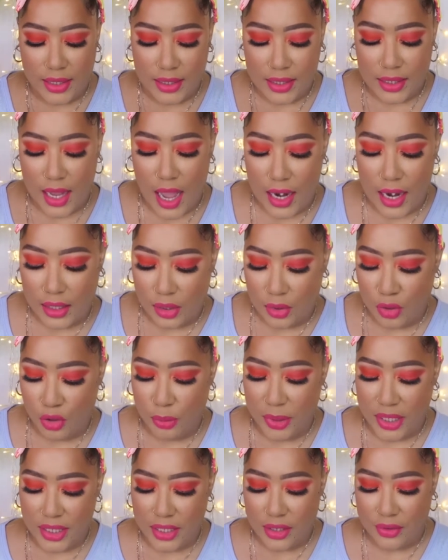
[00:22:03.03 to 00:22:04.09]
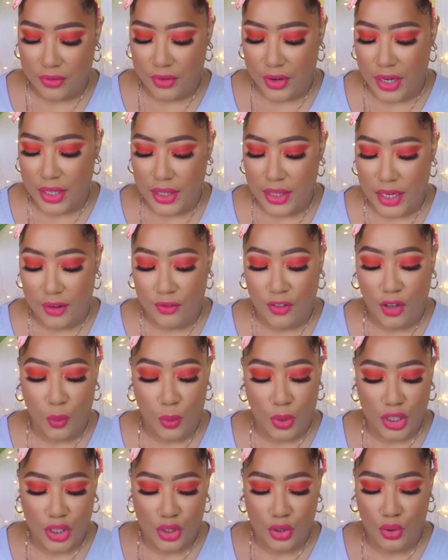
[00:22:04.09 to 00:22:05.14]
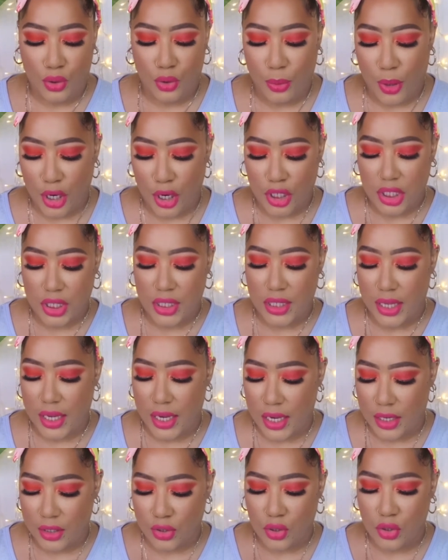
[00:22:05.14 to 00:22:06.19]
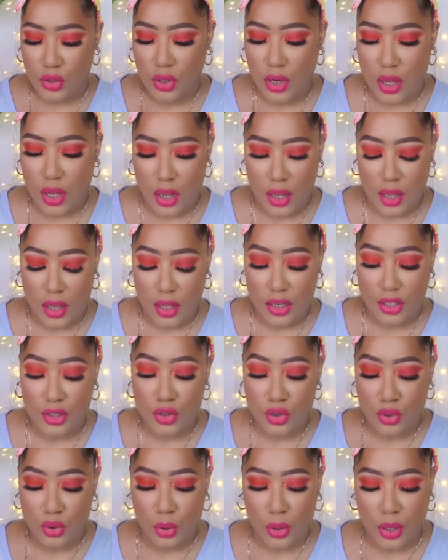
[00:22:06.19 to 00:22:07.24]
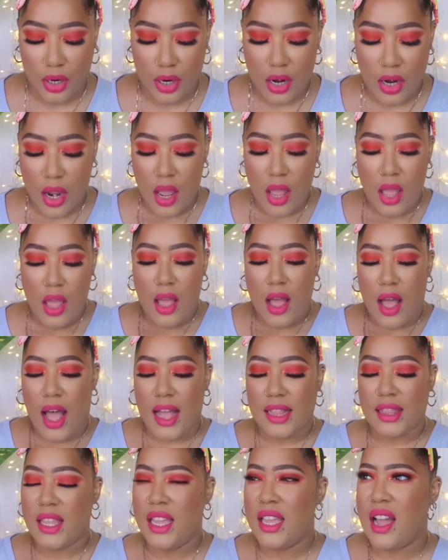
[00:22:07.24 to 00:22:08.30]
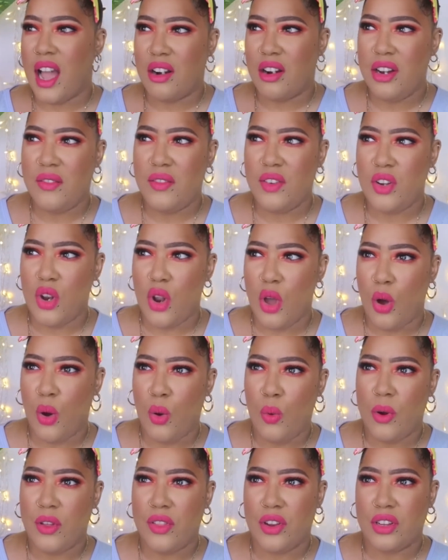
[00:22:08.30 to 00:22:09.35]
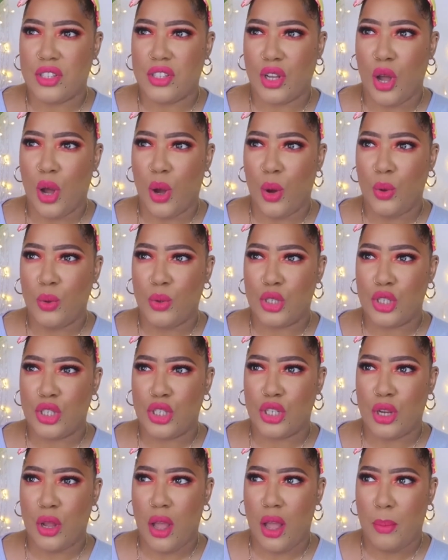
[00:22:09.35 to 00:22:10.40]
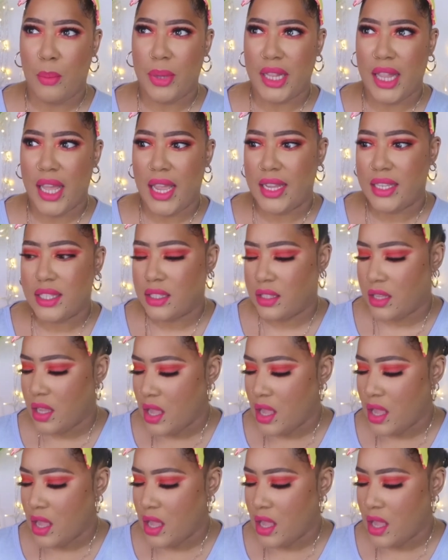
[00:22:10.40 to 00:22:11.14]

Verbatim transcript: it's kind of a little bit different than if you were to purchase it in uh, in store i think i don't even know where there's a coach place